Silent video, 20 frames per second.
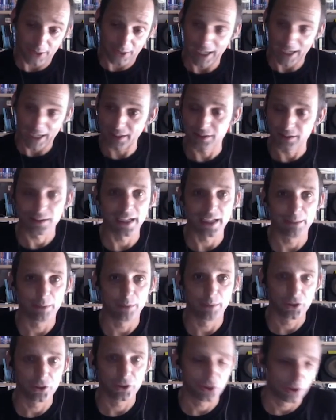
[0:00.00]
So I hadn't slept
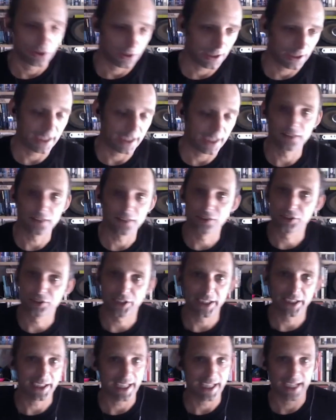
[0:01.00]
much. I had
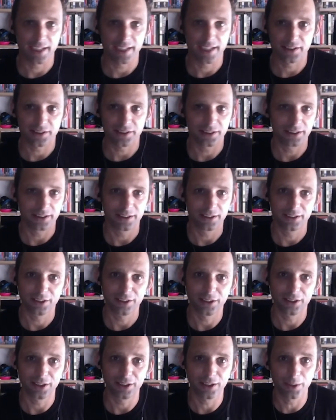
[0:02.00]
sea legs,
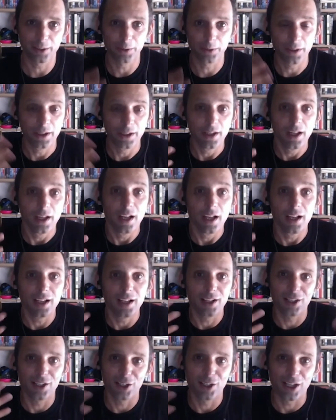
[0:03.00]
you know,
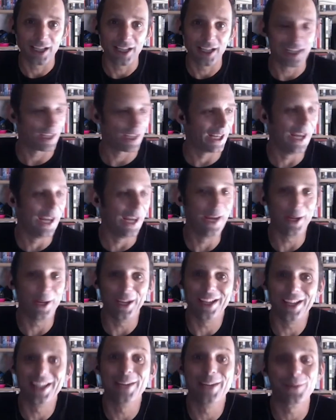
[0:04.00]

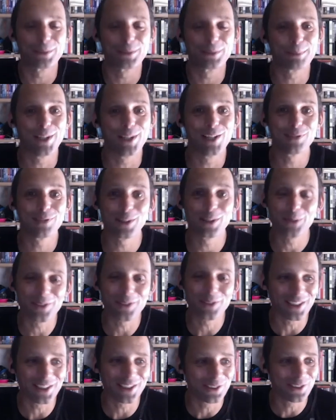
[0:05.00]
and it was perfect.
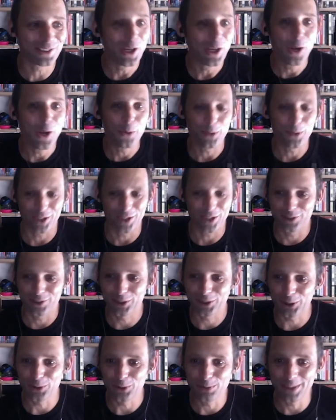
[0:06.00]
Within
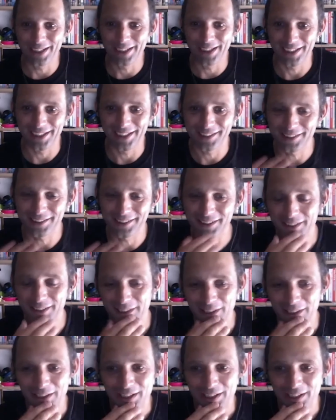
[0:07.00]
2 minutes,